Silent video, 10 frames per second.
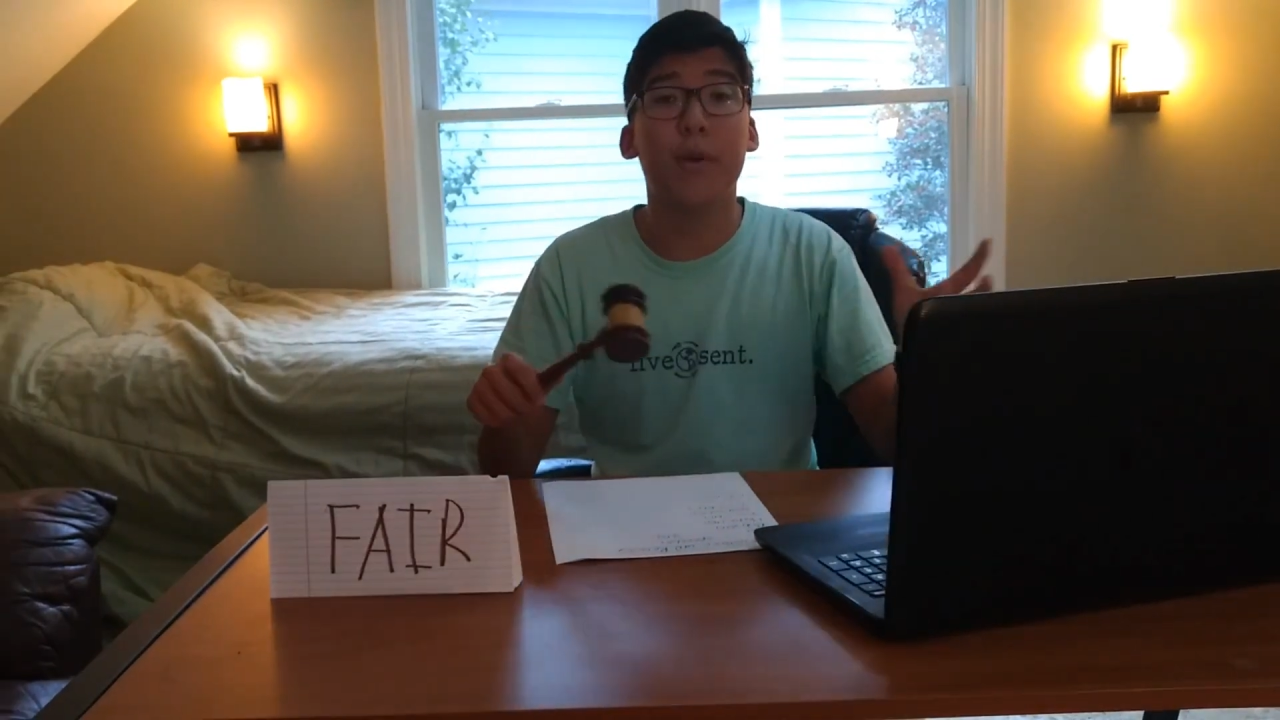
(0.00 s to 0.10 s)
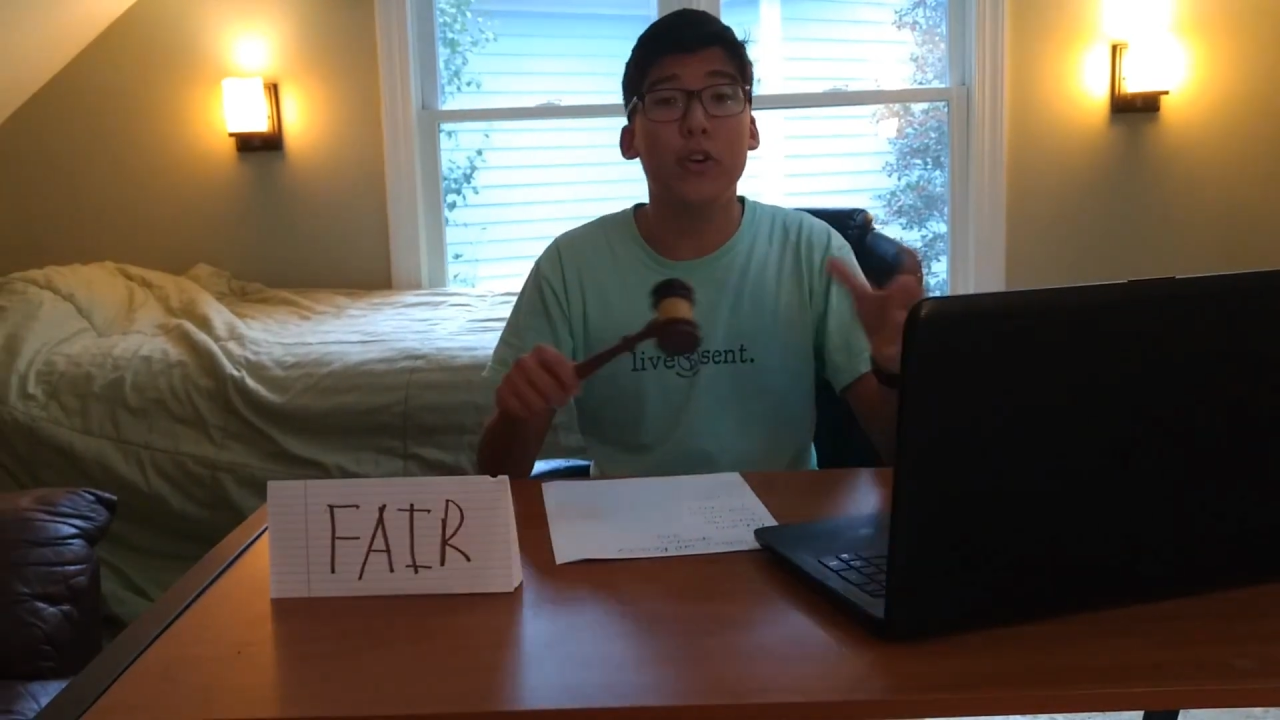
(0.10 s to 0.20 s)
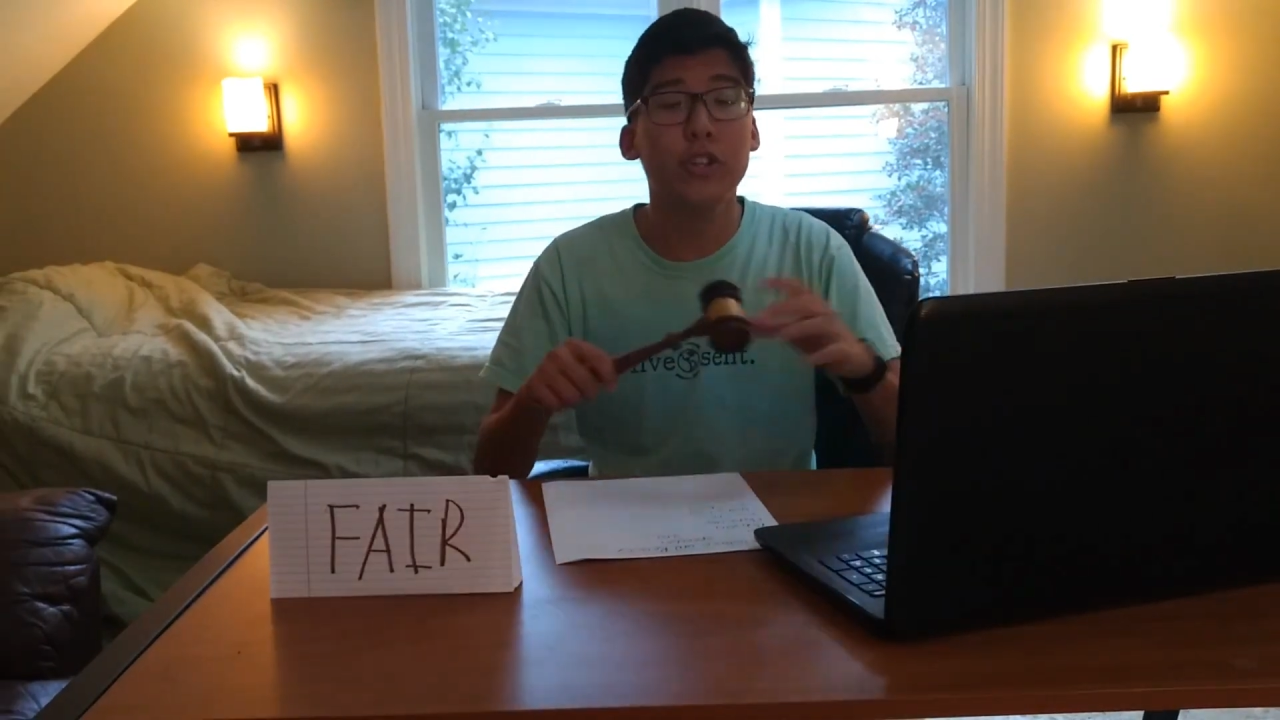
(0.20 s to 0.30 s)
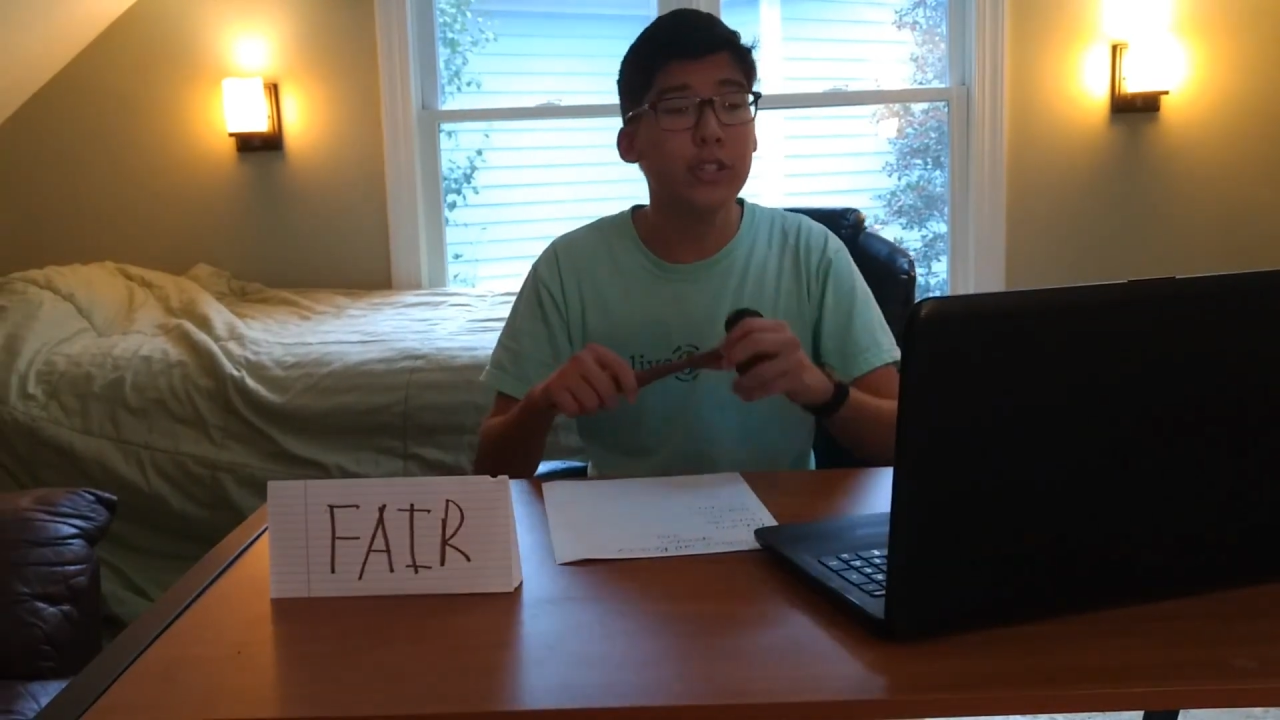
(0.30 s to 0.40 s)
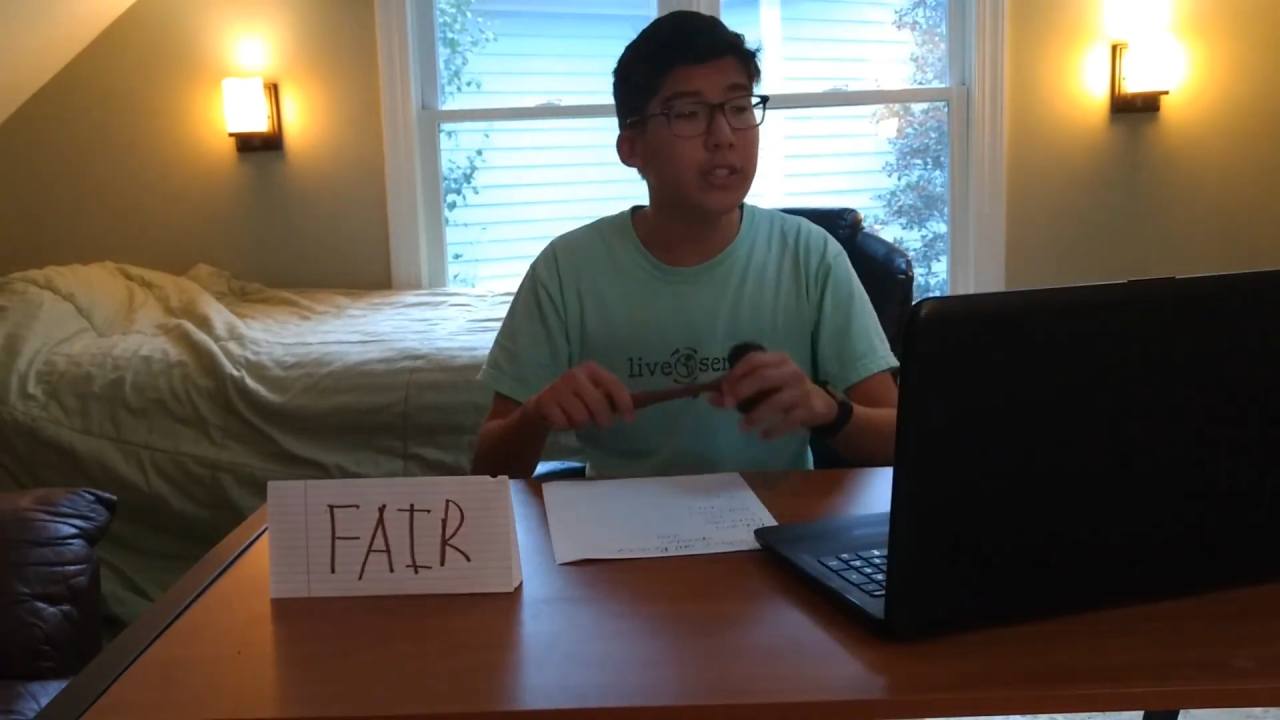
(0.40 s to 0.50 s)

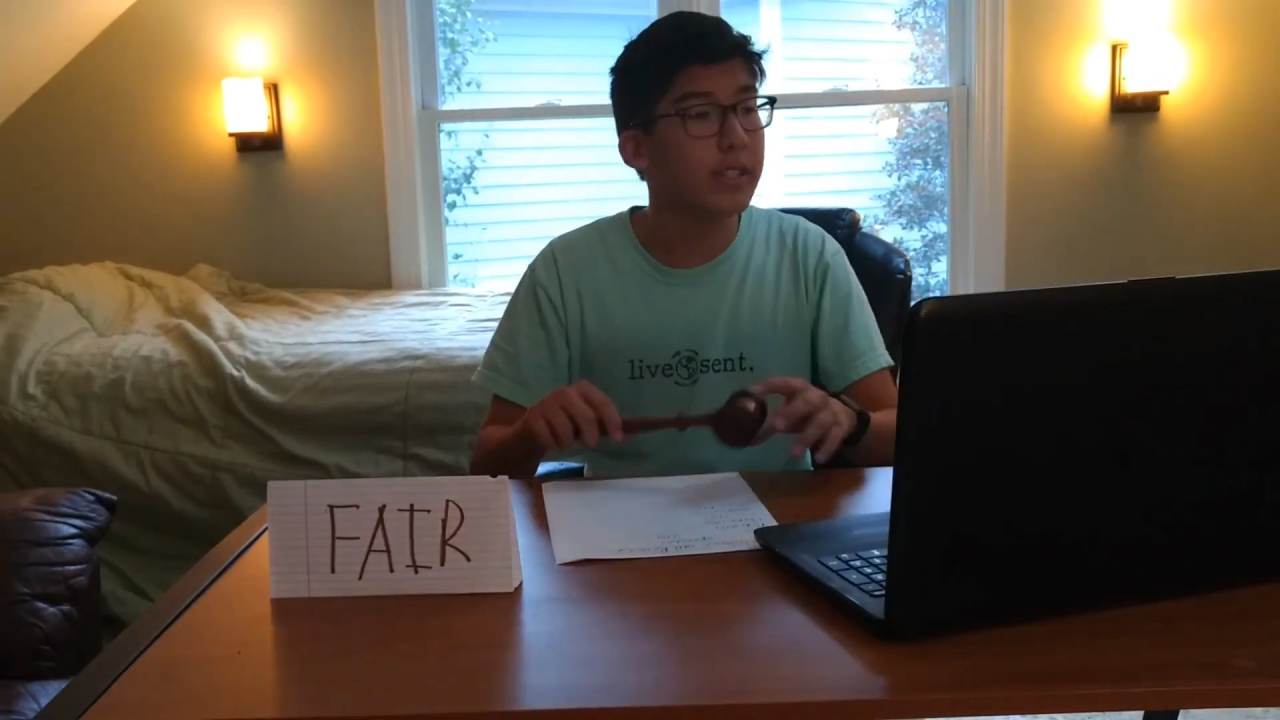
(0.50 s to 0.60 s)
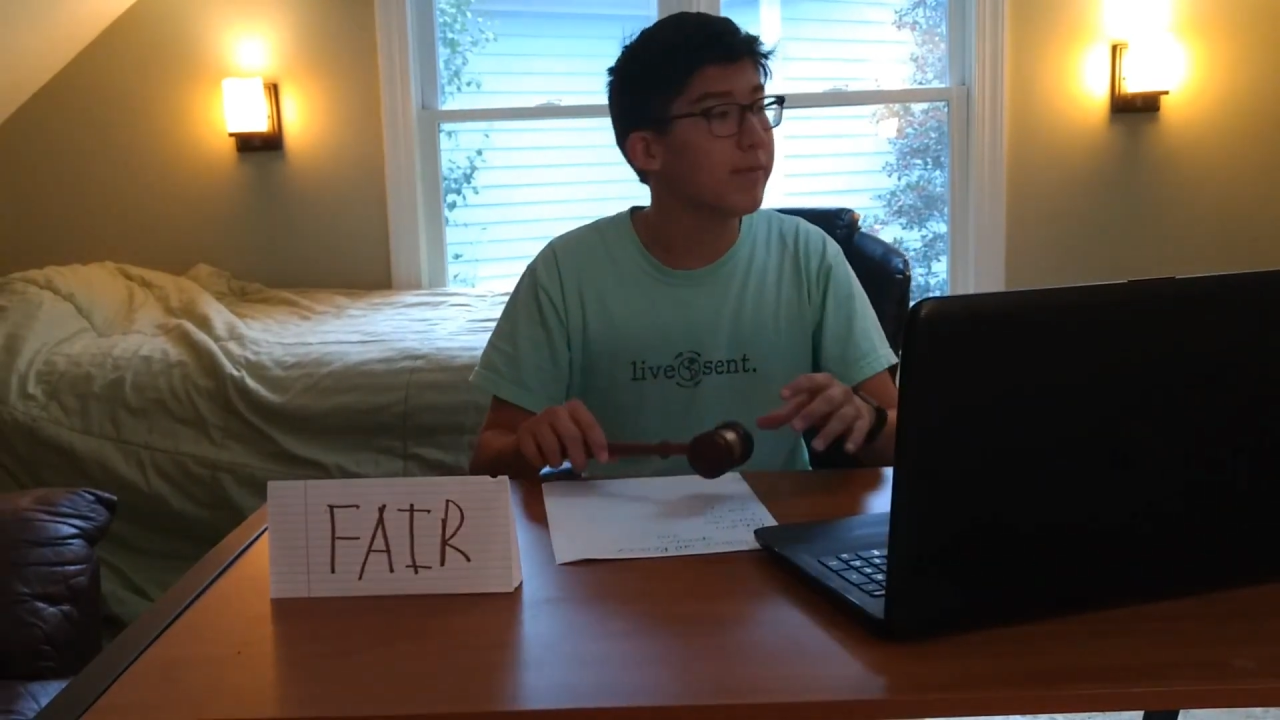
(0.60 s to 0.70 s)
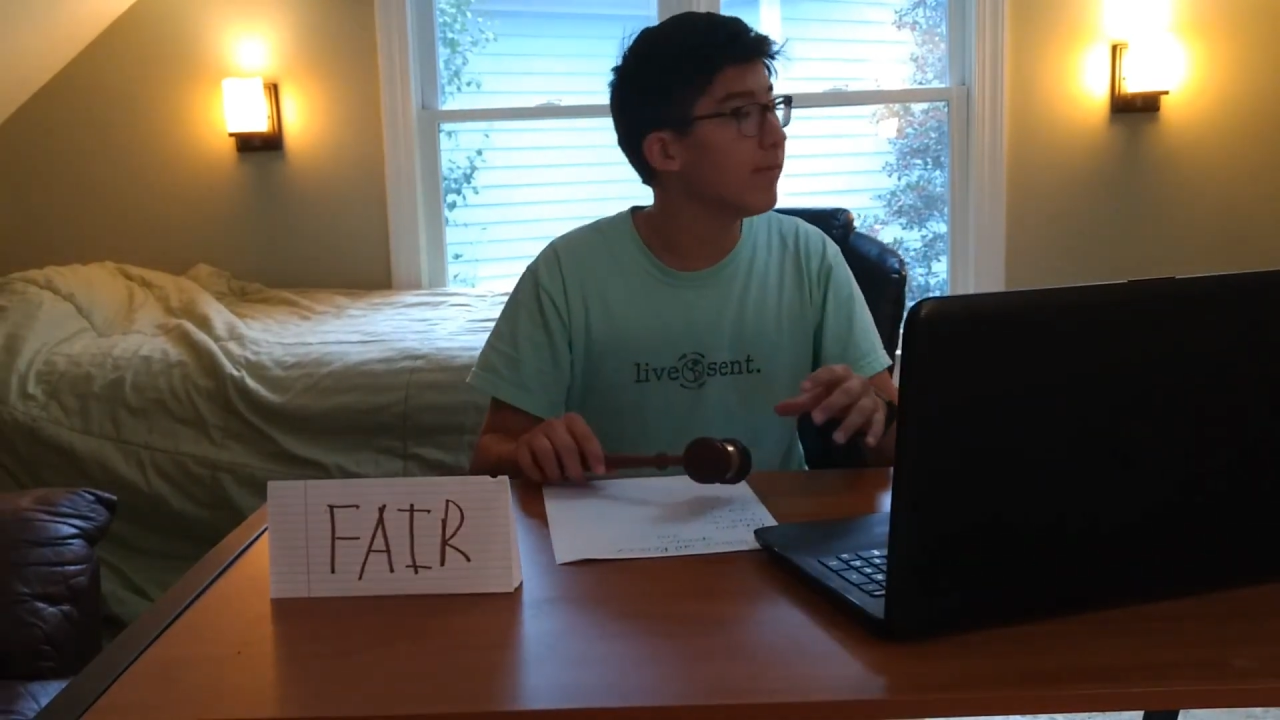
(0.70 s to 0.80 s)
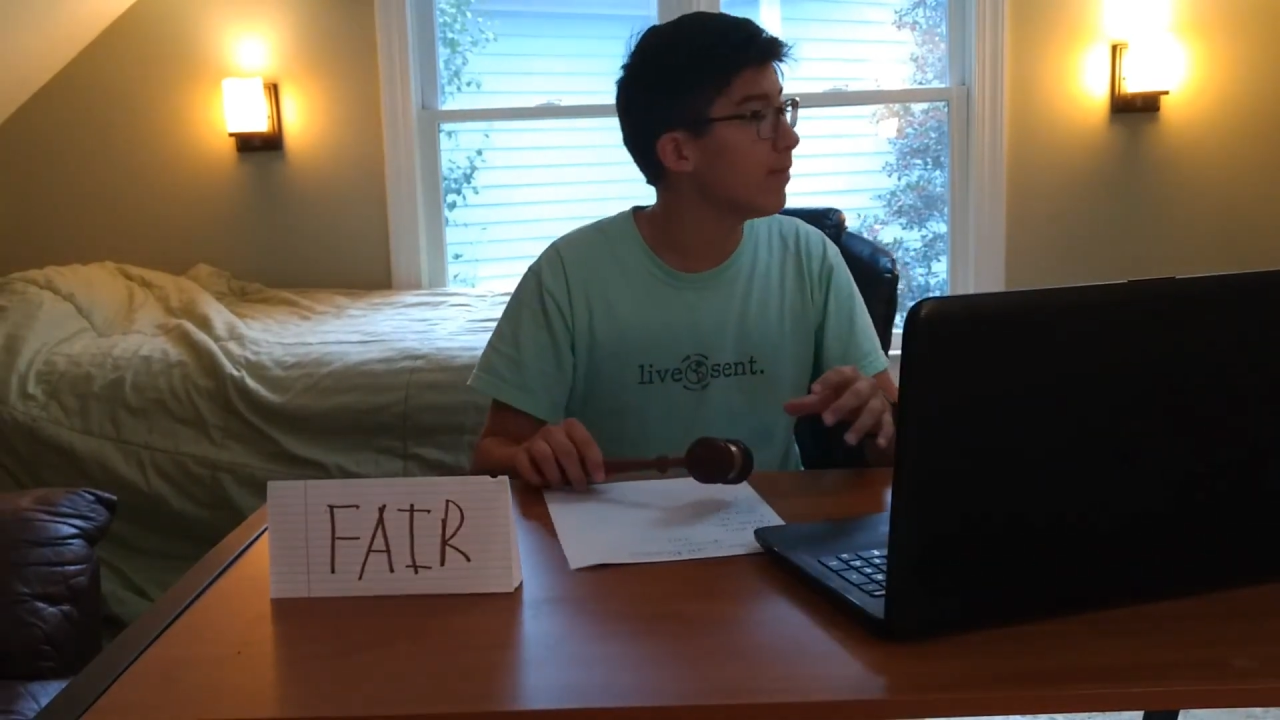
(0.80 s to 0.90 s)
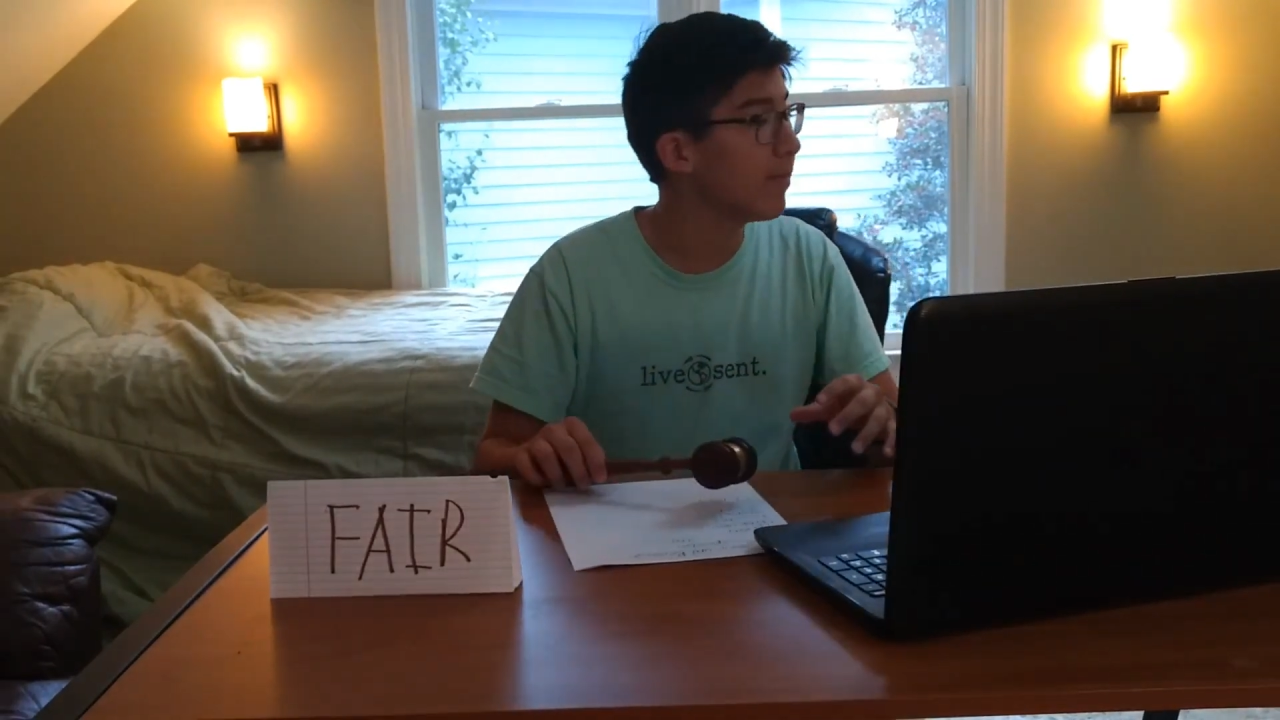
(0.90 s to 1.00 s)
motions?